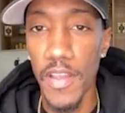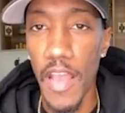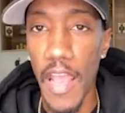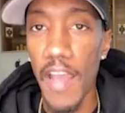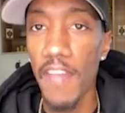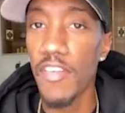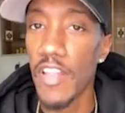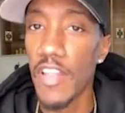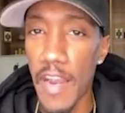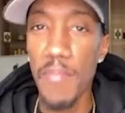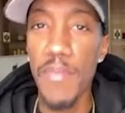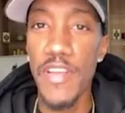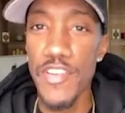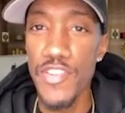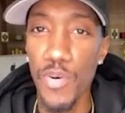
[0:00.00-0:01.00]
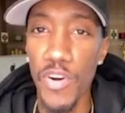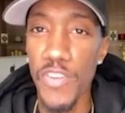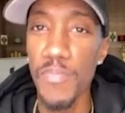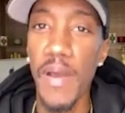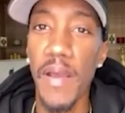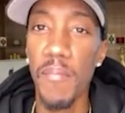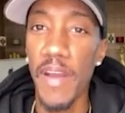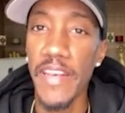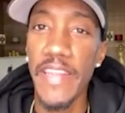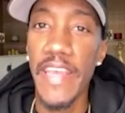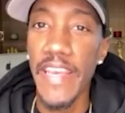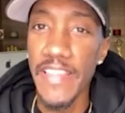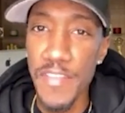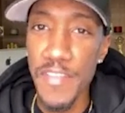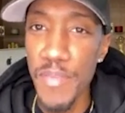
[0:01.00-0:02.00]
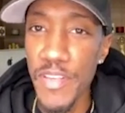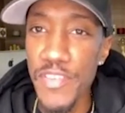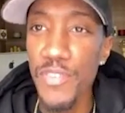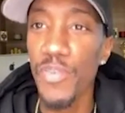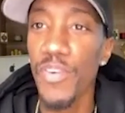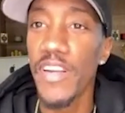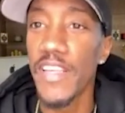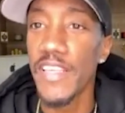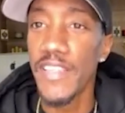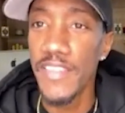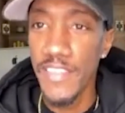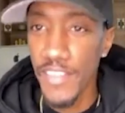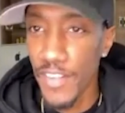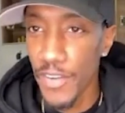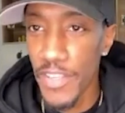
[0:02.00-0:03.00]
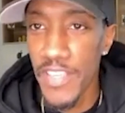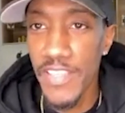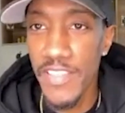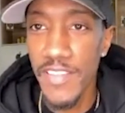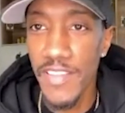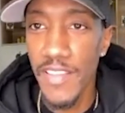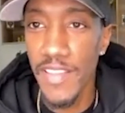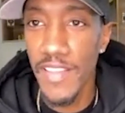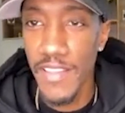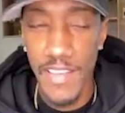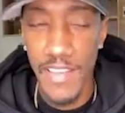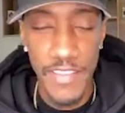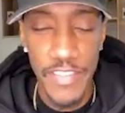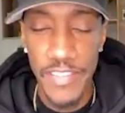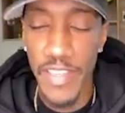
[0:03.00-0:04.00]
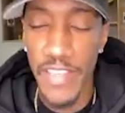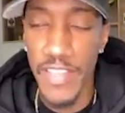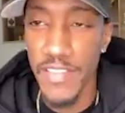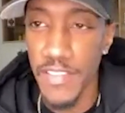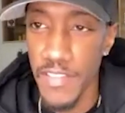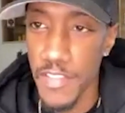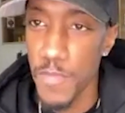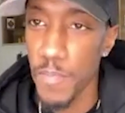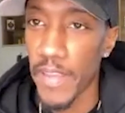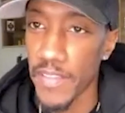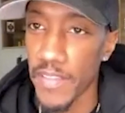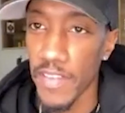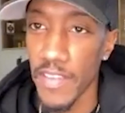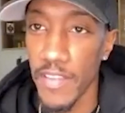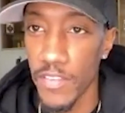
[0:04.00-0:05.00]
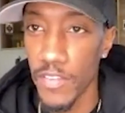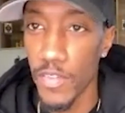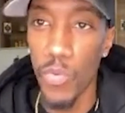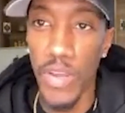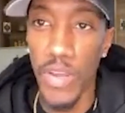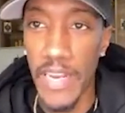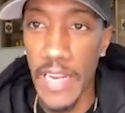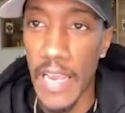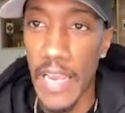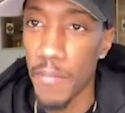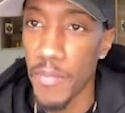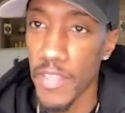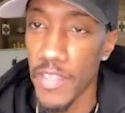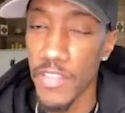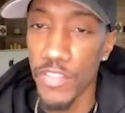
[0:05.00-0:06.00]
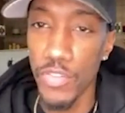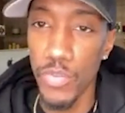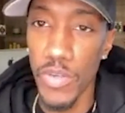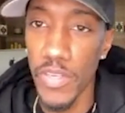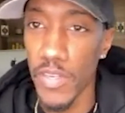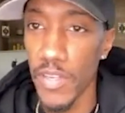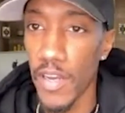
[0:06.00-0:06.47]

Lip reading: I have a lot of mentors. My dad's a mentor. He understands this space. He's the one that got me into it.